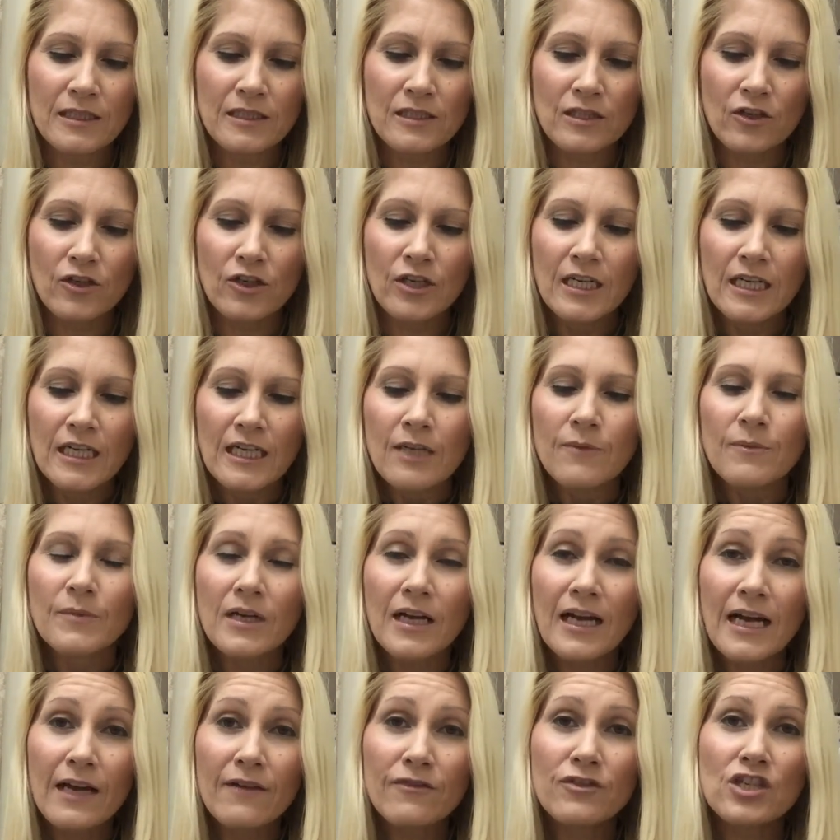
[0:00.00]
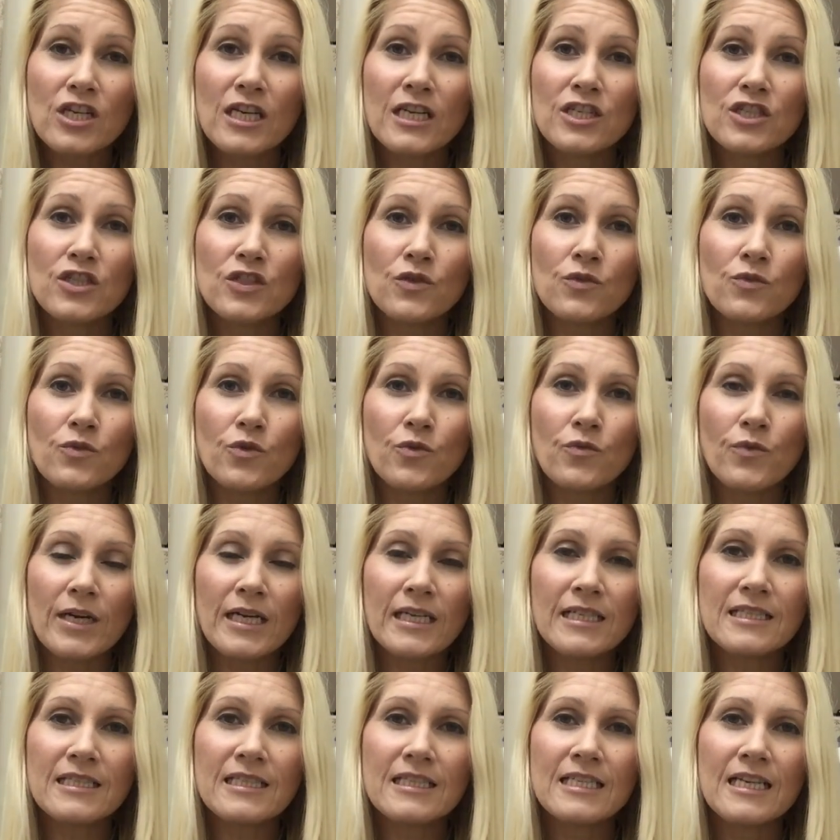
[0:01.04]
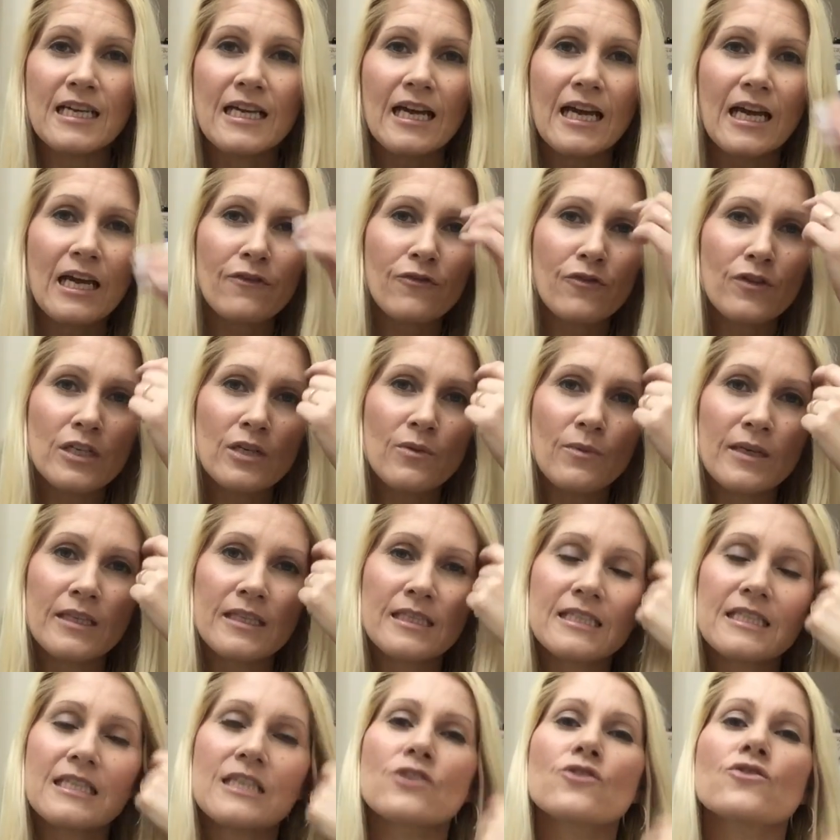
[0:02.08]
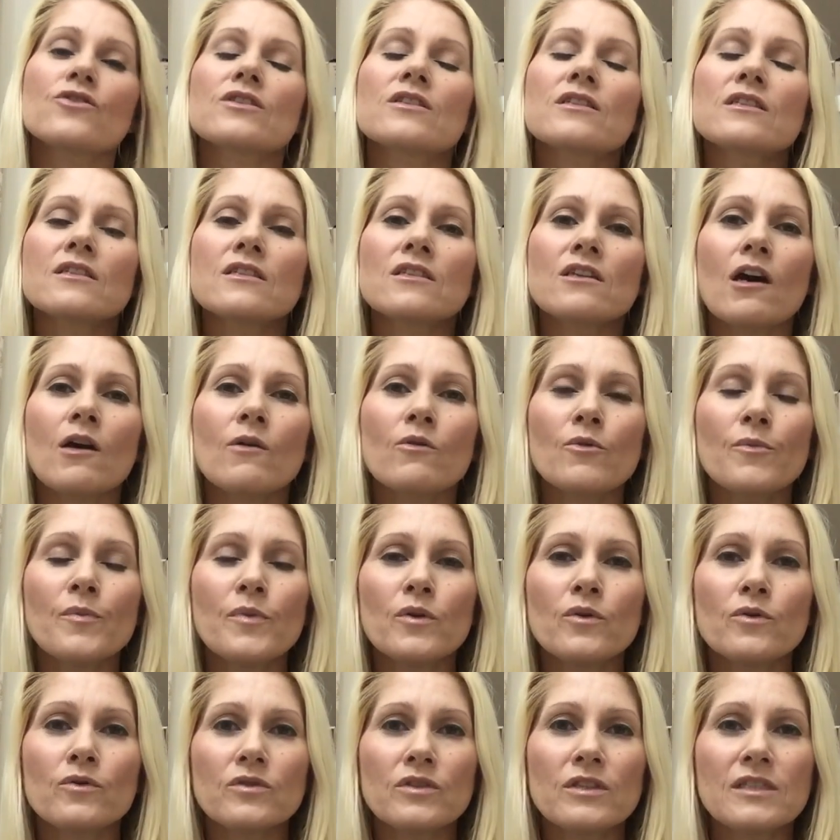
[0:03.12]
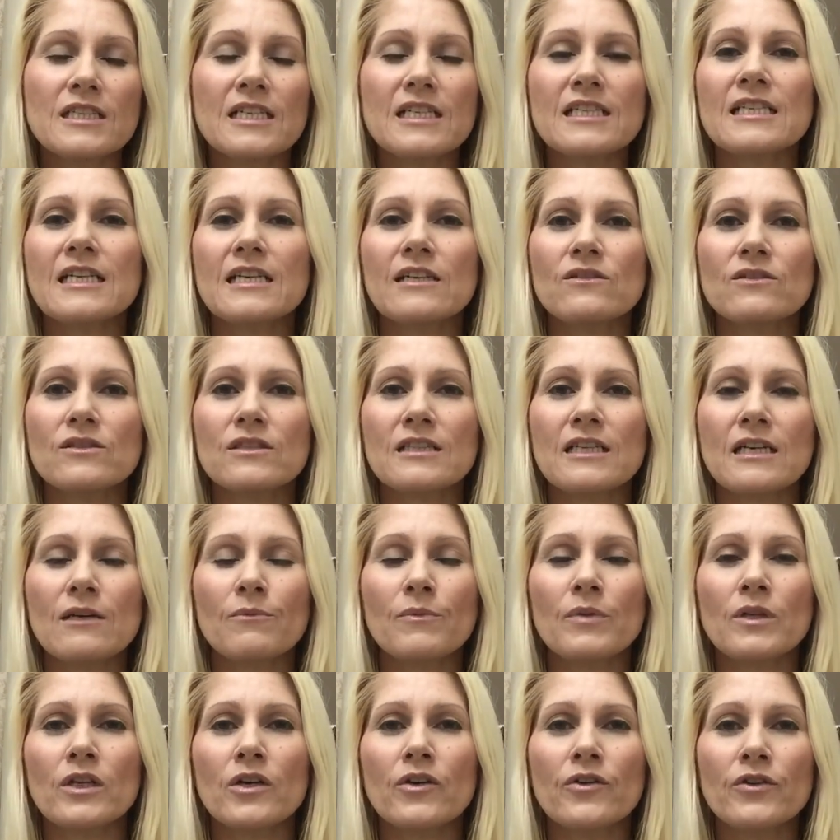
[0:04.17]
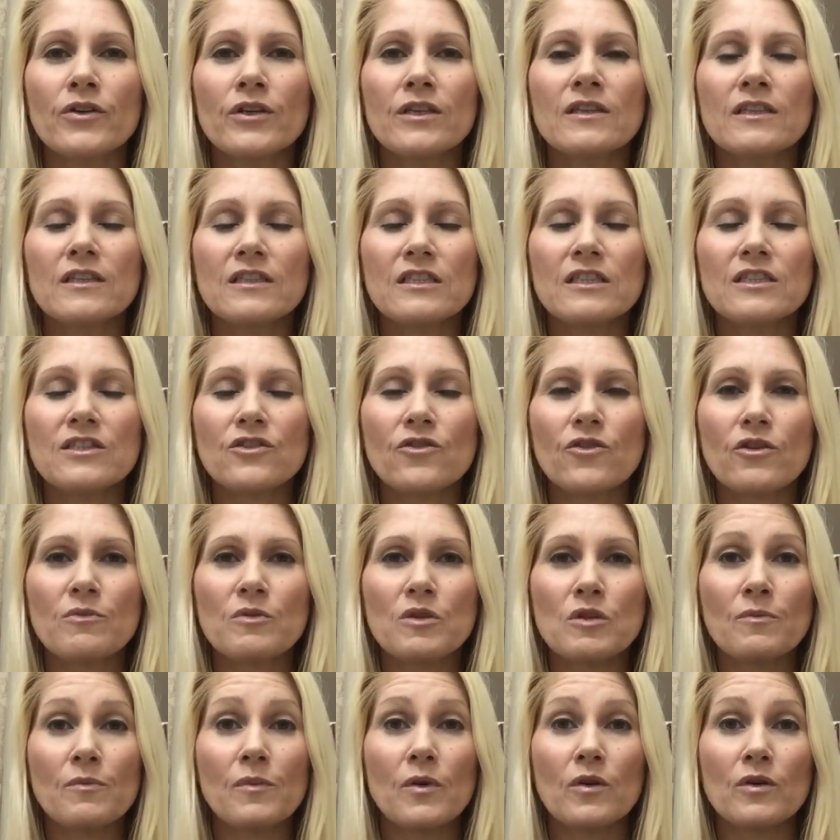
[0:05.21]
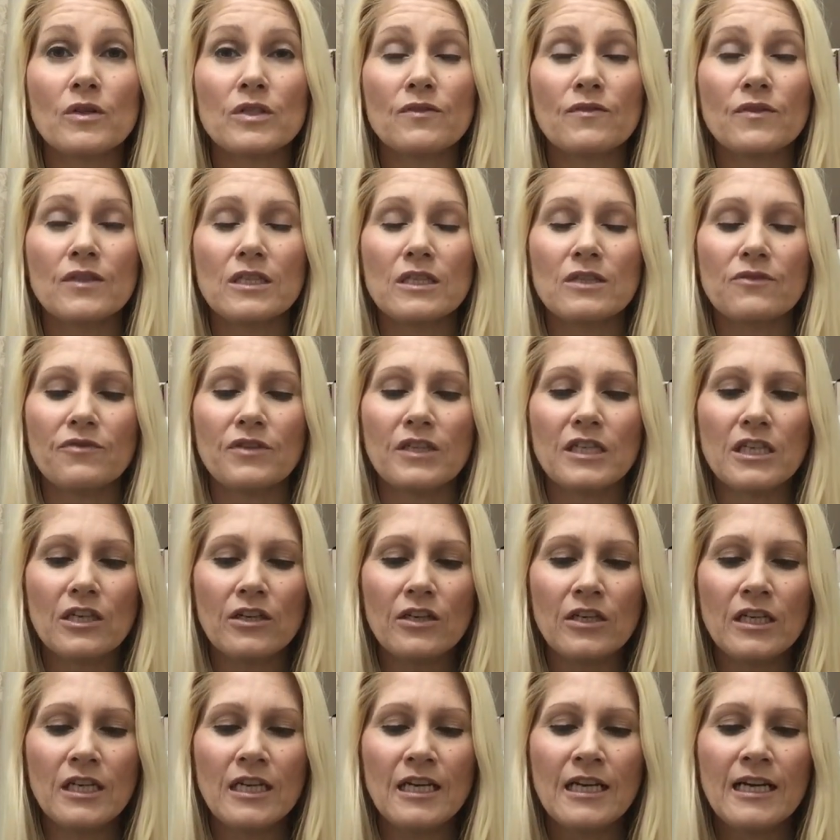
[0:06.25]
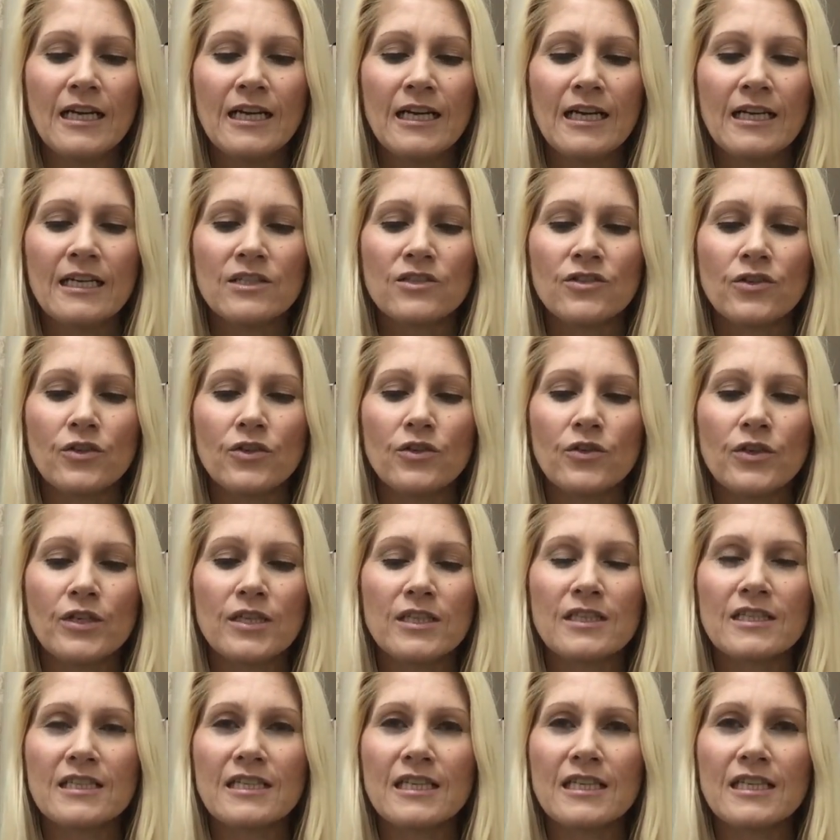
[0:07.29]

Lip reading: So, but I have changed all the rest, and for anyone that's interested, I will put the details down below in the description box for this video, so you can